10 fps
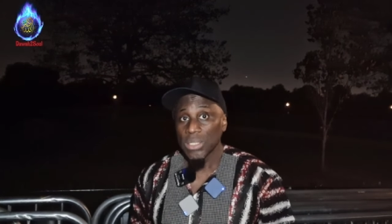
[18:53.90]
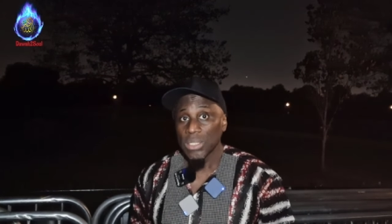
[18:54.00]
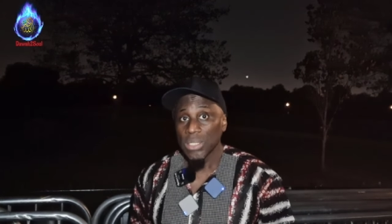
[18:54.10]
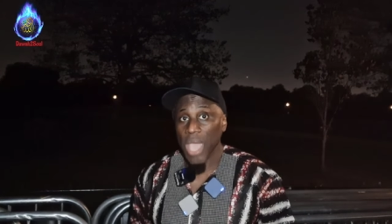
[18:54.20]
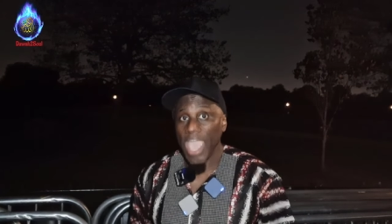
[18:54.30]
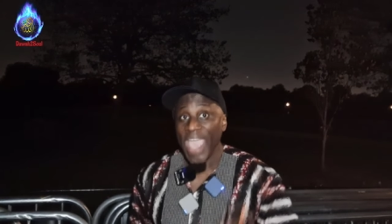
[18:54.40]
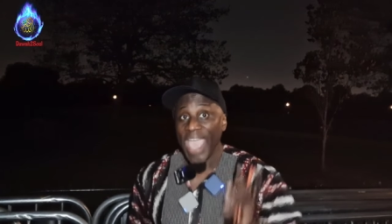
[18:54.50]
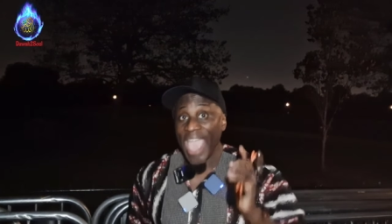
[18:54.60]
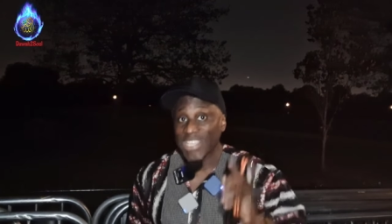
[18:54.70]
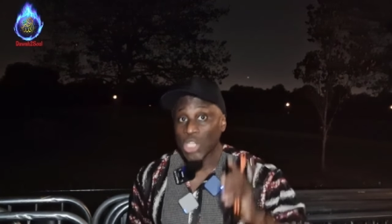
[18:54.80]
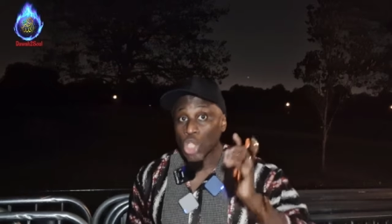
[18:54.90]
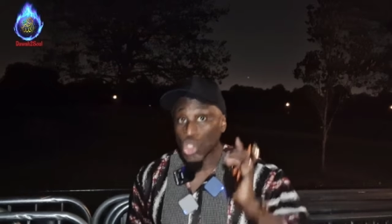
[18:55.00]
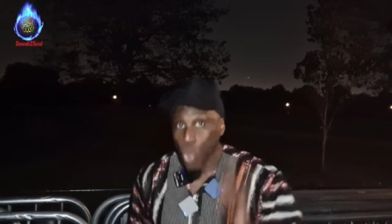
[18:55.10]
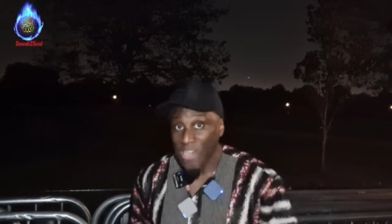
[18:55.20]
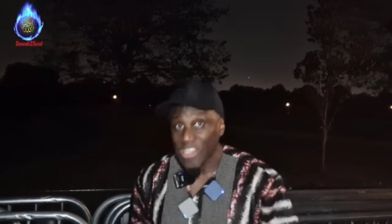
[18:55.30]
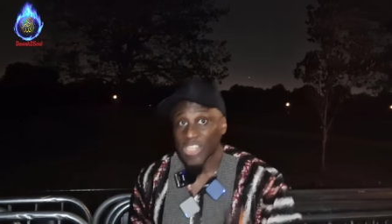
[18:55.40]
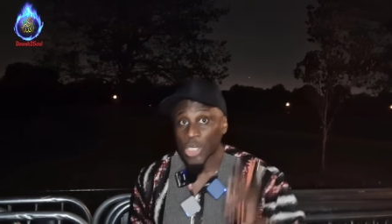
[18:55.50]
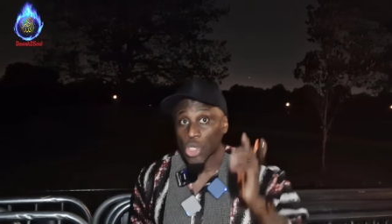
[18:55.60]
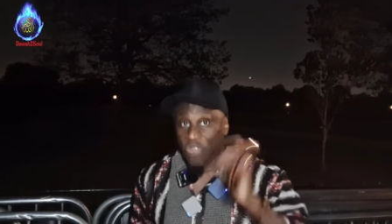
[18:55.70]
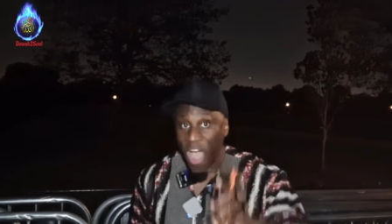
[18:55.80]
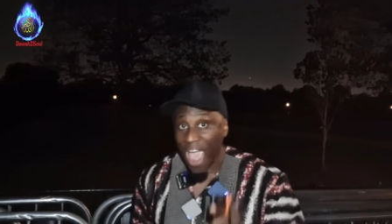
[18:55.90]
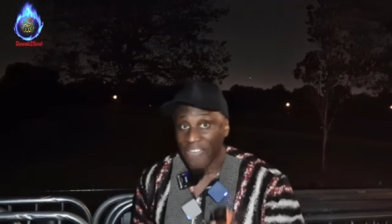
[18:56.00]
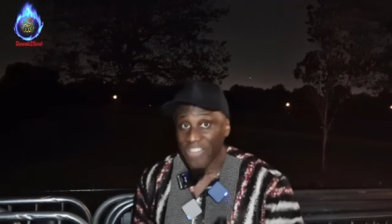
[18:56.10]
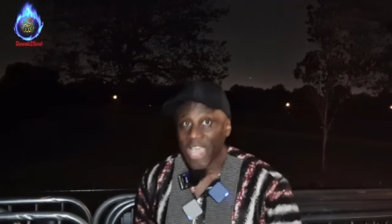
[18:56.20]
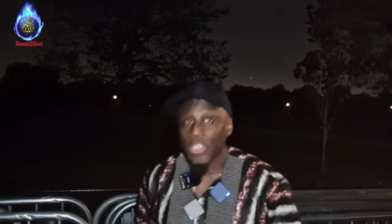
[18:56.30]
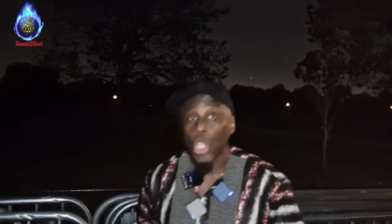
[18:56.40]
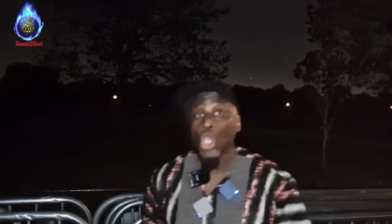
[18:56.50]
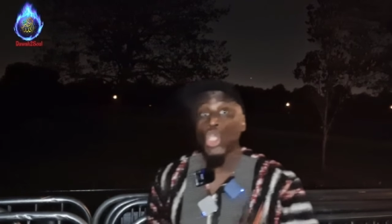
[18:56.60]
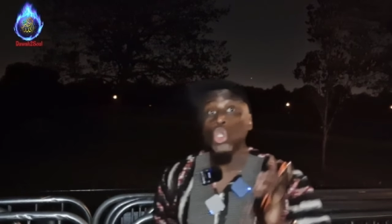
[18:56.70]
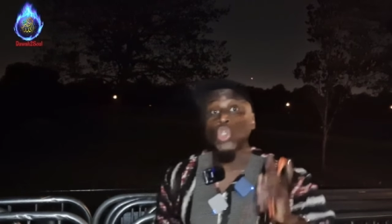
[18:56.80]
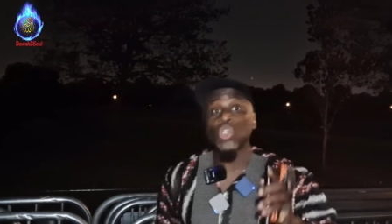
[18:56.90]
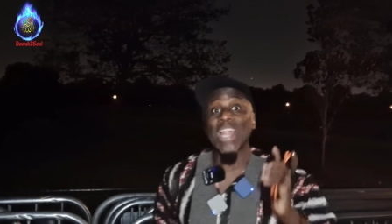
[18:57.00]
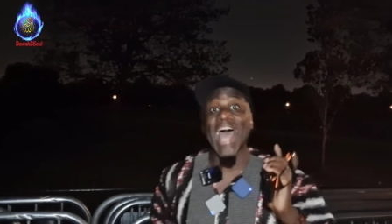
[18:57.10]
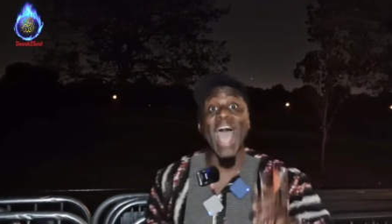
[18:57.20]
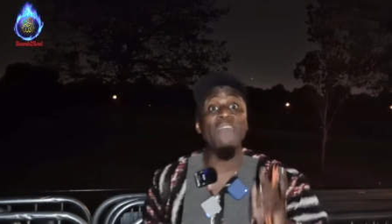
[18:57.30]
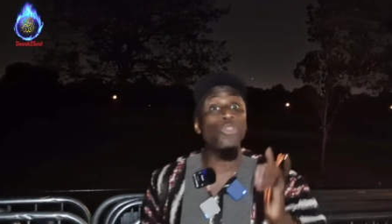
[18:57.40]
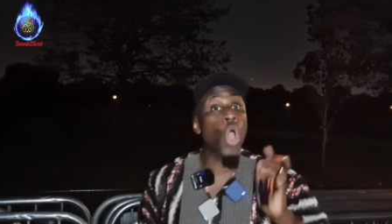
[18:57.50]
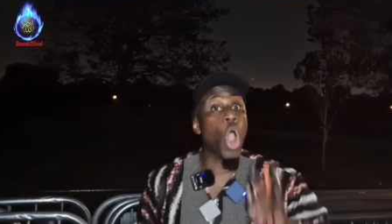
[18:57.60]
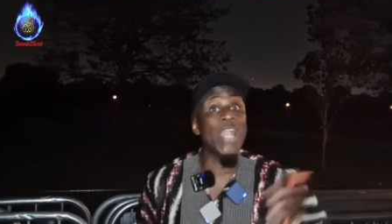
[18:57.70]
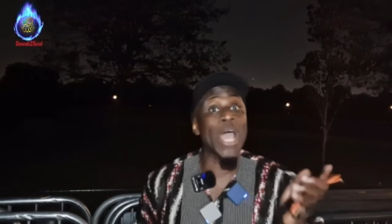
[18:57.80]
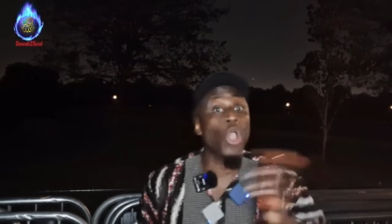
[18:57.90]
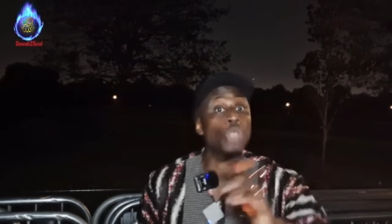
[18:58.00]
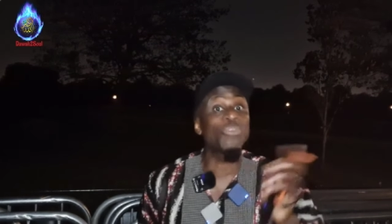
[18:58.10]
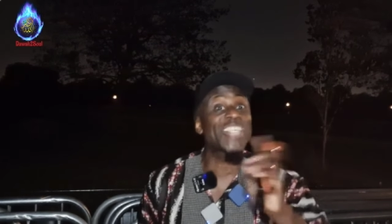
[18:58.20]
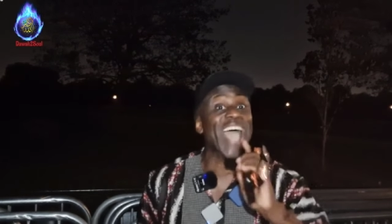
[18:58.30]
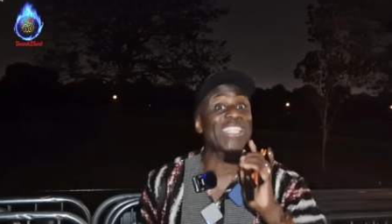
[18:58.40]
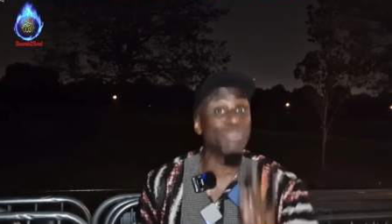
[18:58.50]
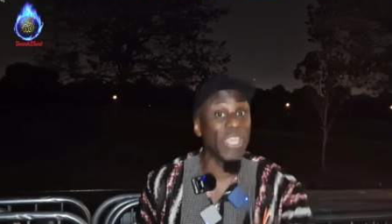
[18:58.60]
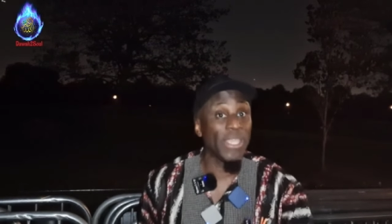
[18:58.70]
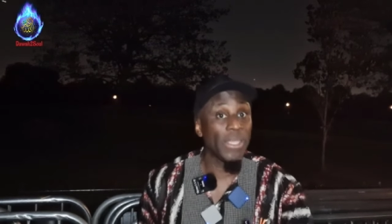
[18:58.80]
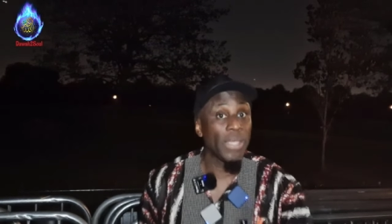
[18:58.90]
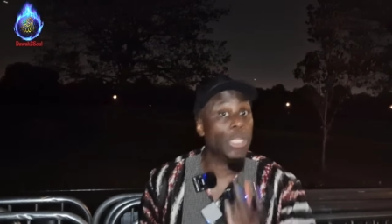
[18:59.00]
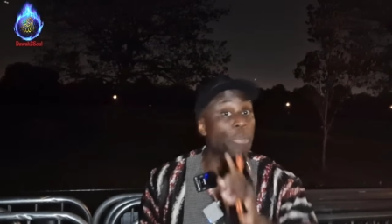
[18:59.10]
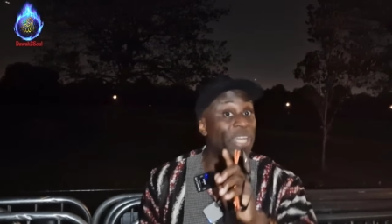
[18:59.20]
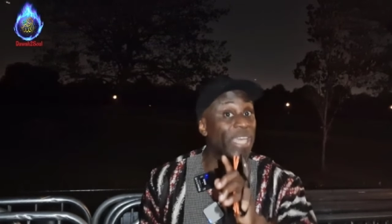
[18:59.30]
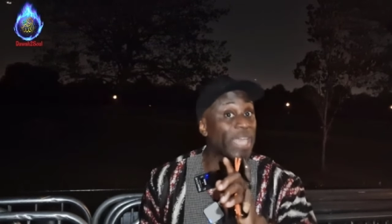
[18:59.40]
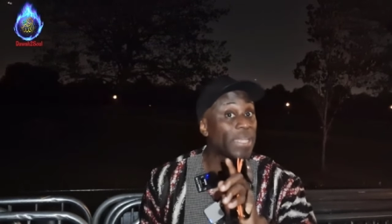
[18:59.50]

Yeah, Exodus twenty, three to five, it says, you shall have no other gods besides me. I'll repeat again.